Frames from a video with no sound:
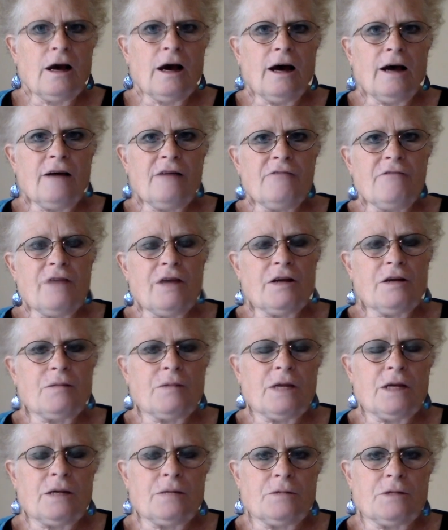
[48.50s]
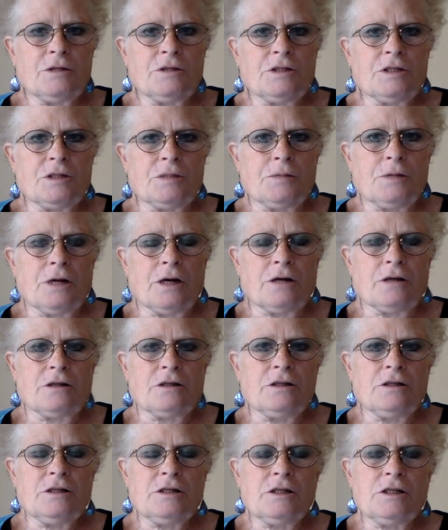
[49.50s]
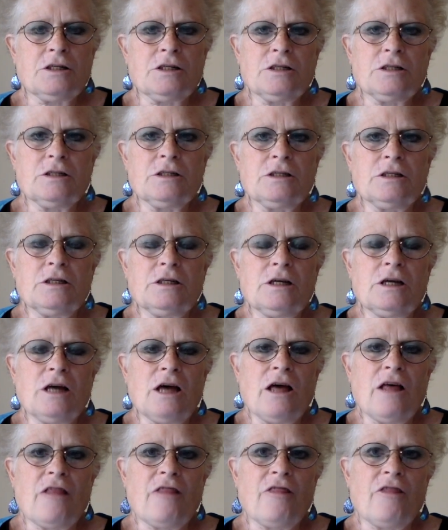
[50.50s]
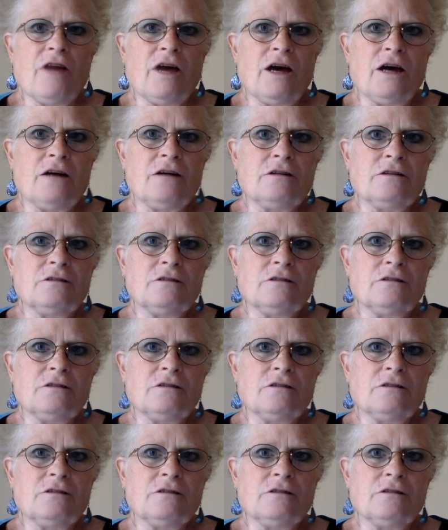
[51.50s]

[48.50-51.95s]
I have found in my hypnosis practice that